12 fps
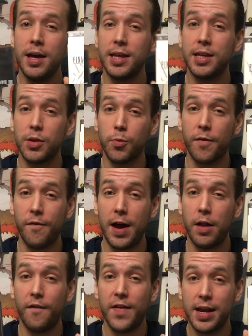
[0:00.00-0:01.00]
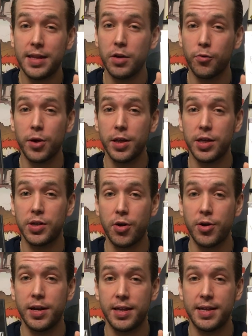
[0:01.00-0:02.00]
This is where Final Fantasy really
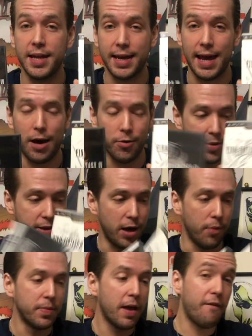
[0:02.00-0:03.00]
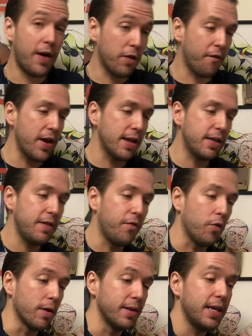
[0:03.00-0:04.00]
started to stick out. So Final Fantasy
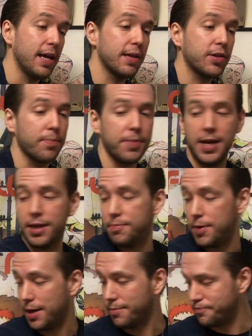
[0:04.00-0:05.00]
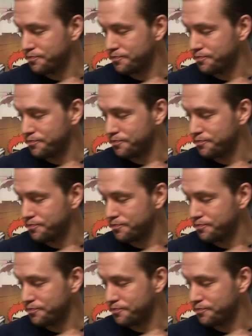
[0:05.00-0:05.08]
IV, DS or PSP.